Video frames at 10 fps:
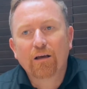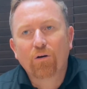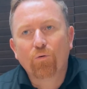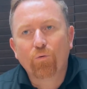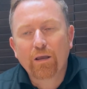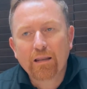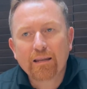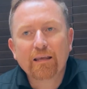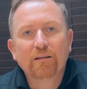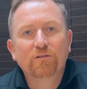we
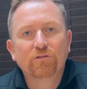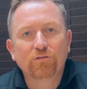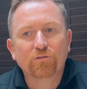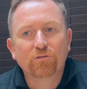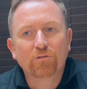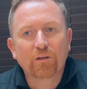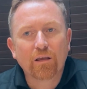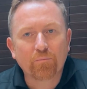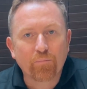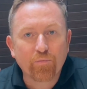need to
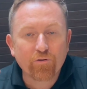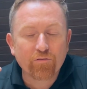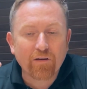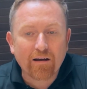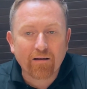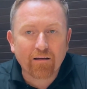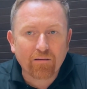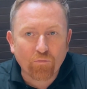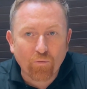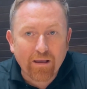improve
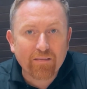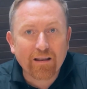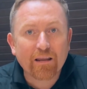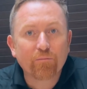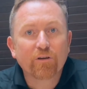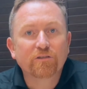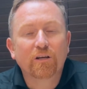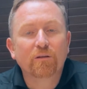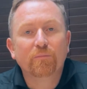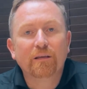where that embryo is going
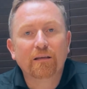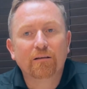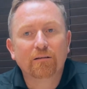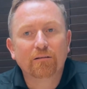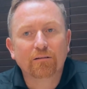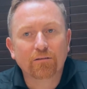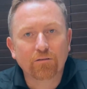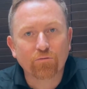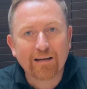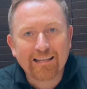to be
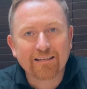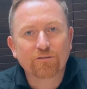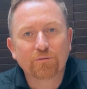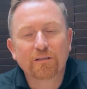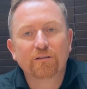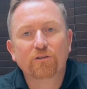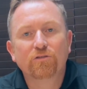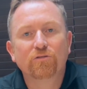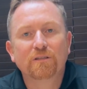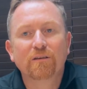released within the uterus.